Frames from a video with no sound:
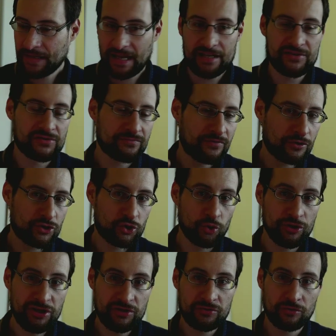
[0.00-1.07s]
And for sure
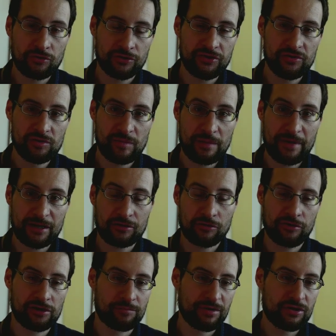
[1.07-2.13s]
need to continue my
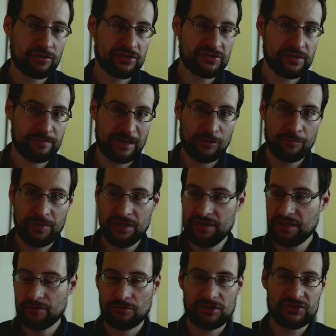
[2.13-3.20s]
microkernel, because in my
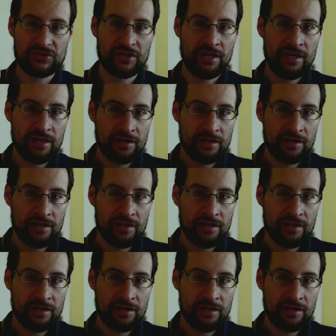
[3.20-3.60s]
opinion all the